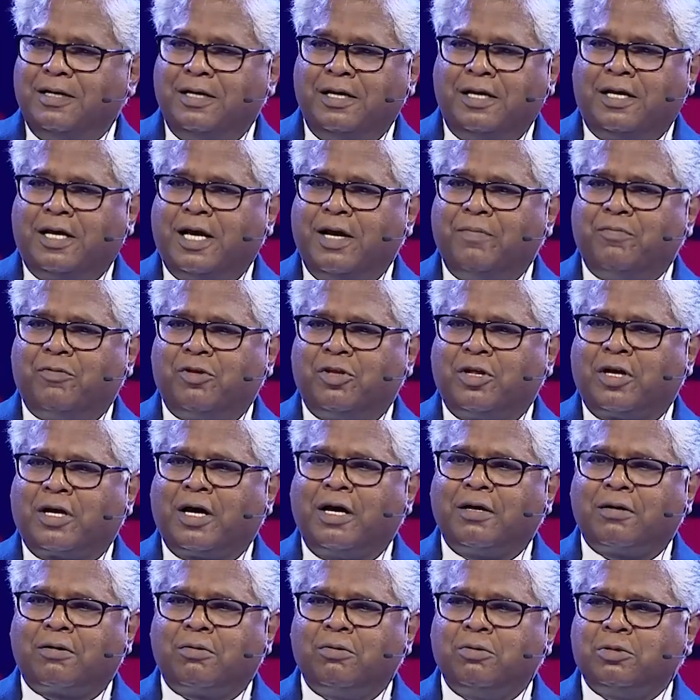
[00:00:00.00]
He came to the
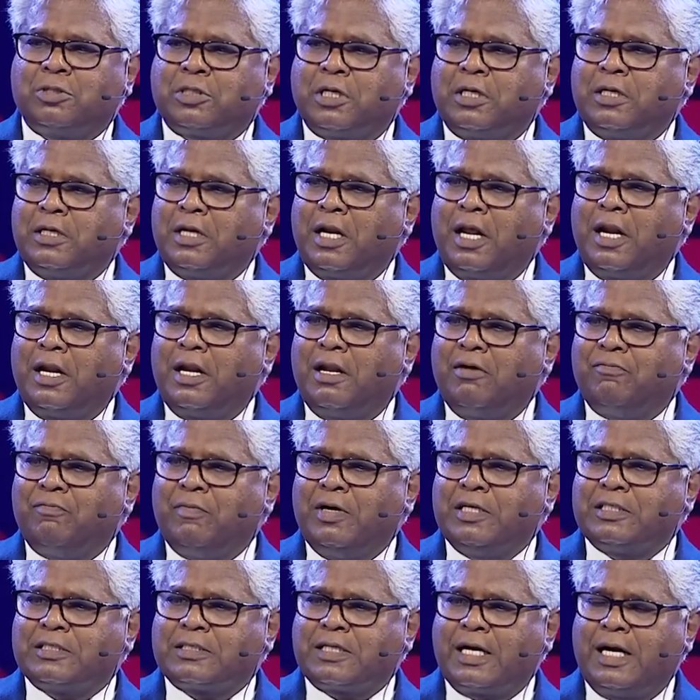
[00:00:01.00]
conclusion, none of
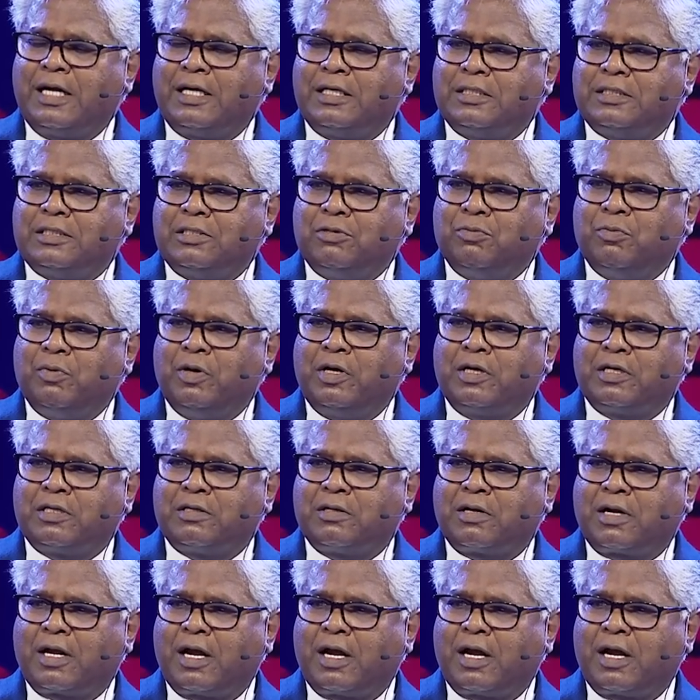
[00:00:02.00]
my strategy worked,